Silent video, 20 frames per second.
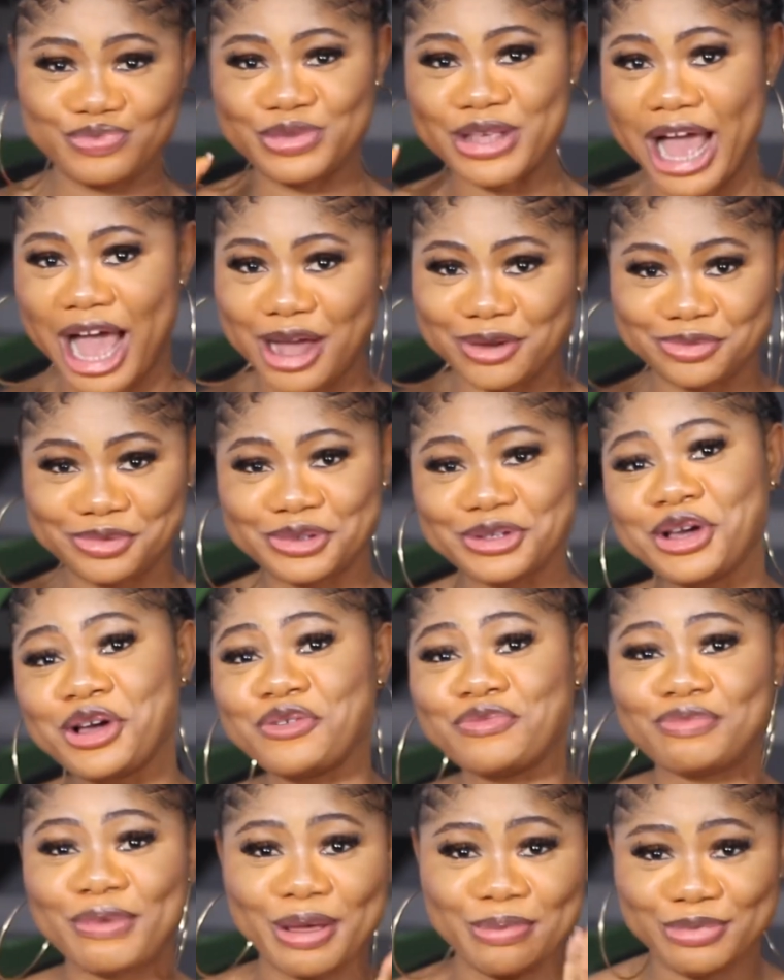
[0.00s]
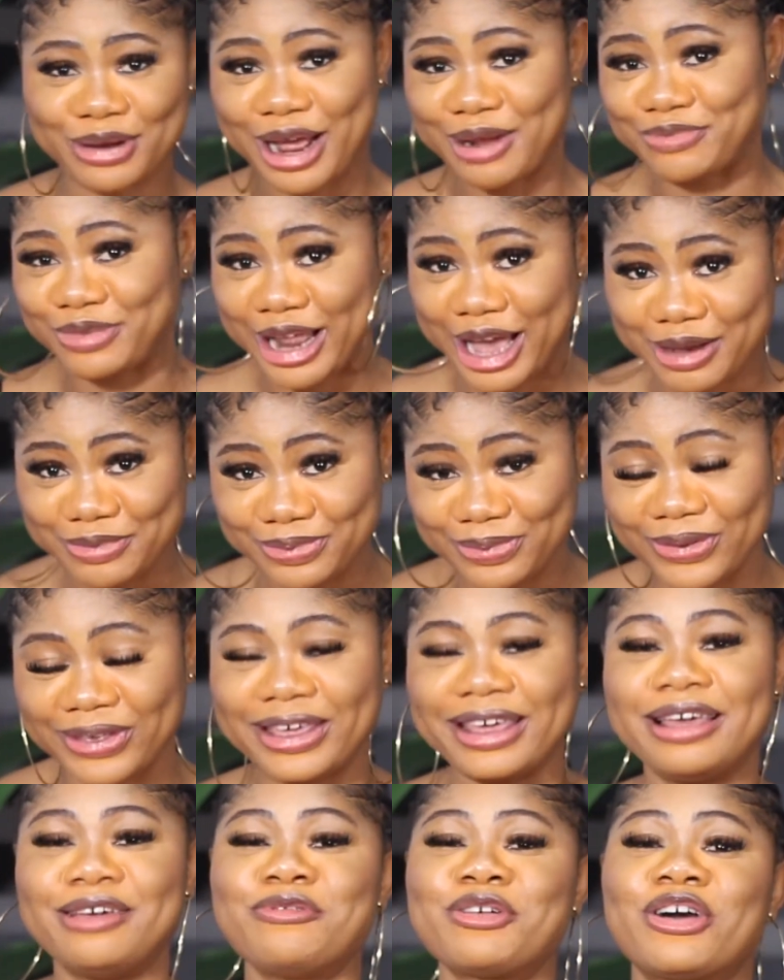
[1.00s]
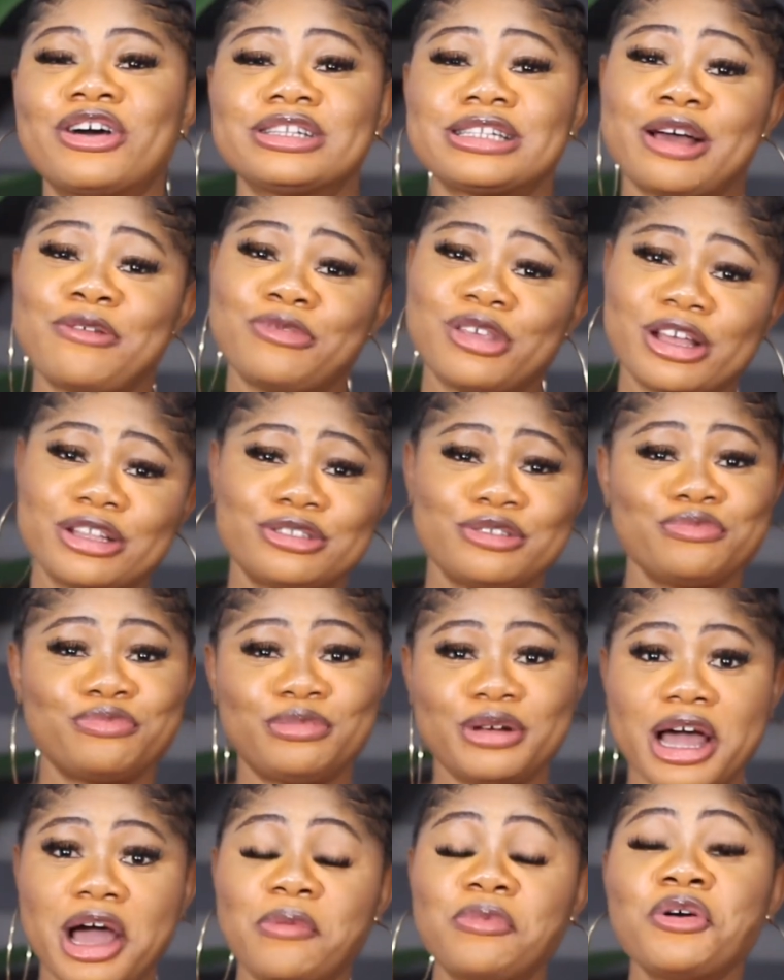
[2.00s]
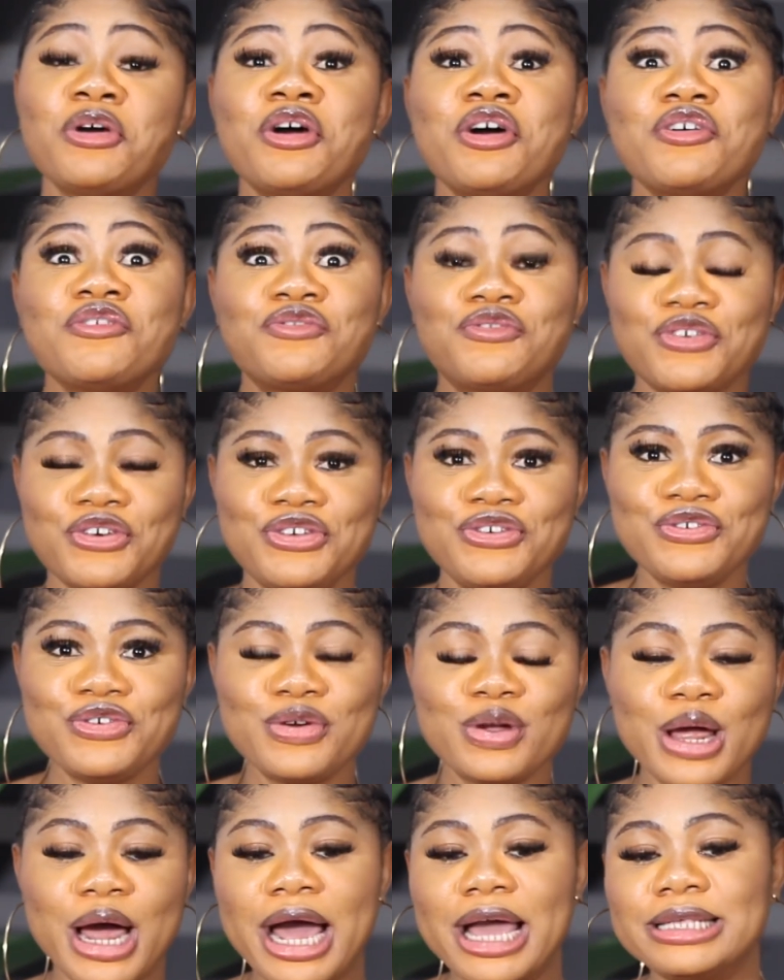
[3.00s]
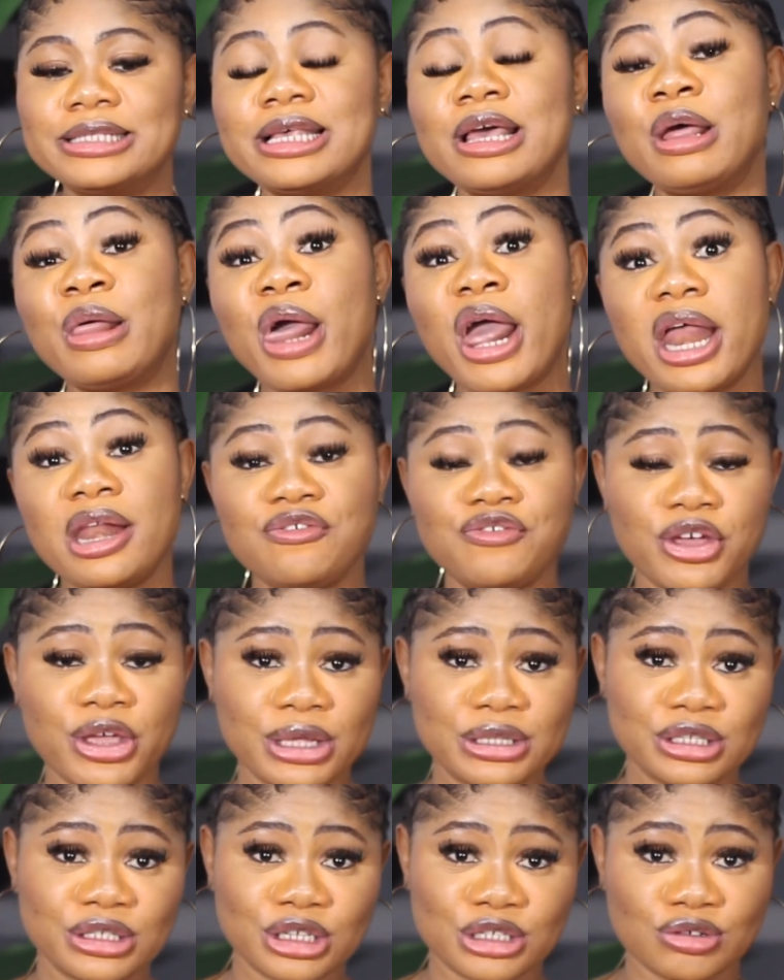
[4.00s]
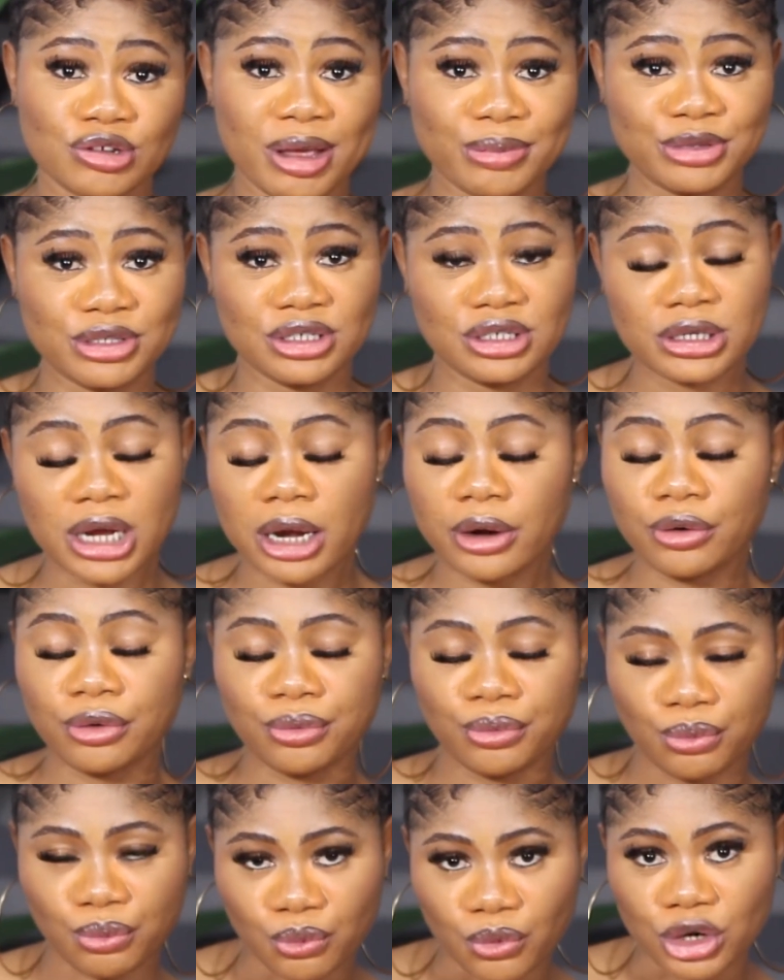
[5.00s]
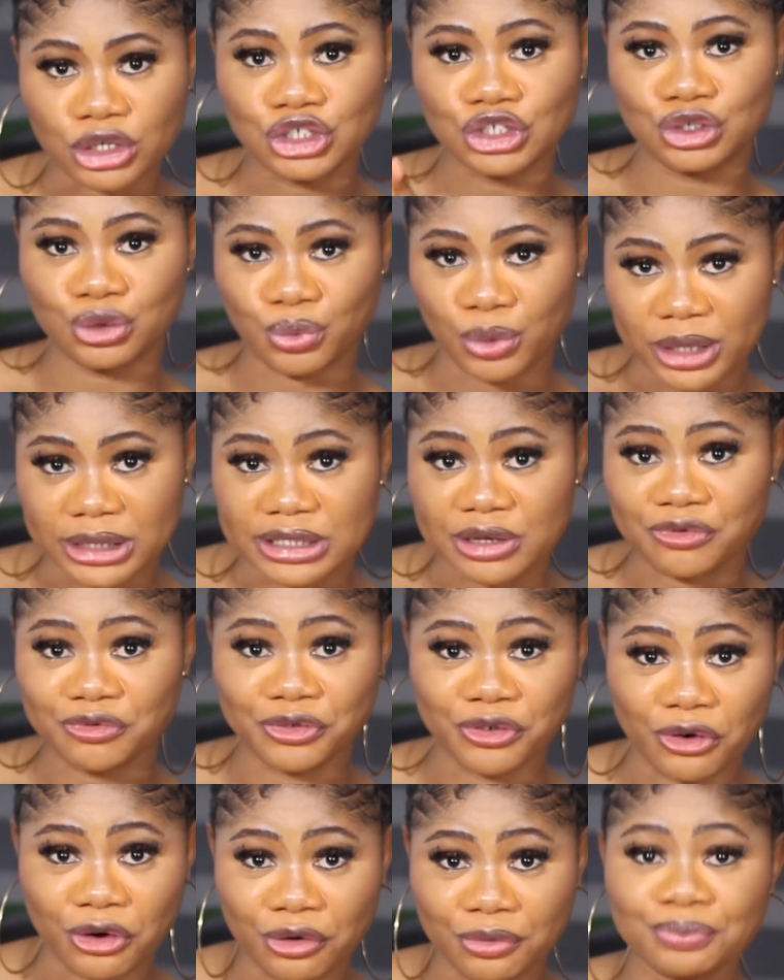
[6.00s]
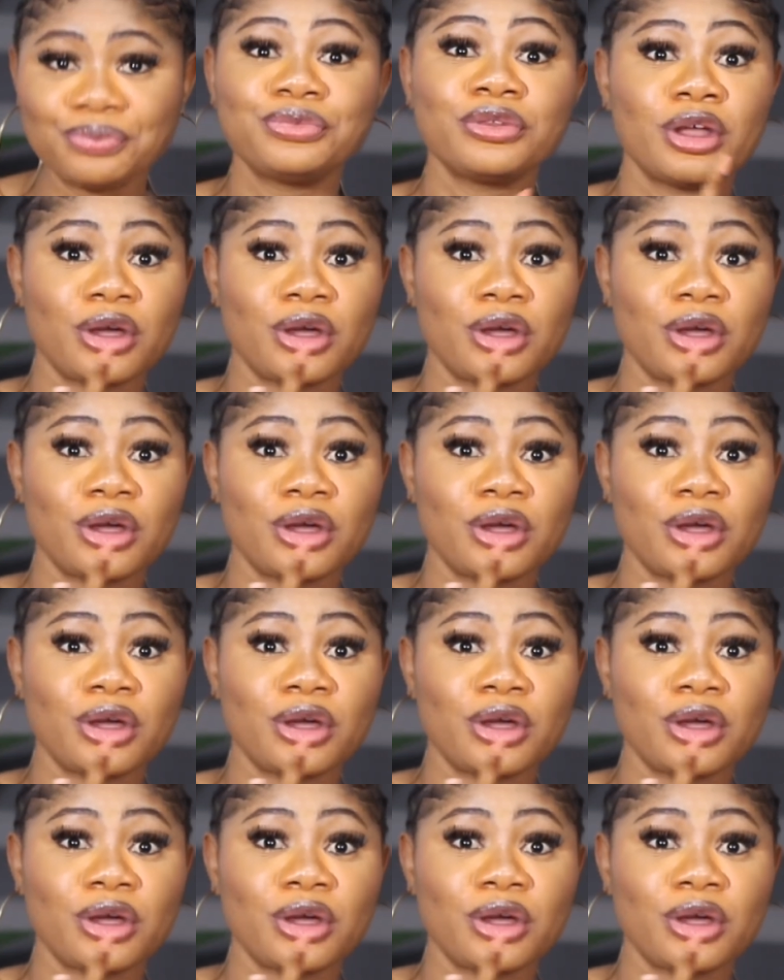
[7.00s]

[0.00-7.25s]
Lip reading: yap, my blah blah, because I'm here to blab for you guys. And if you're here to subscribe to the channel, what you waiting for?